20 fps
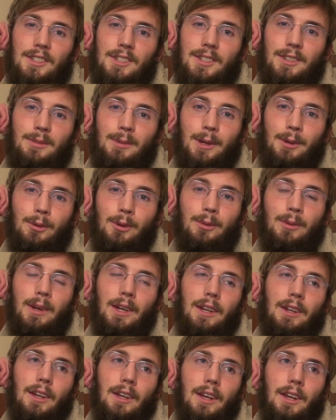She's my
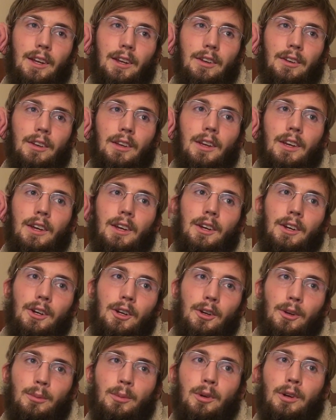roommate and
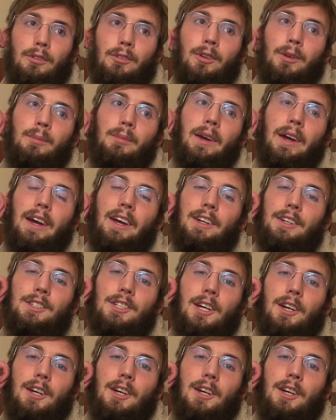her boyfriend Matt.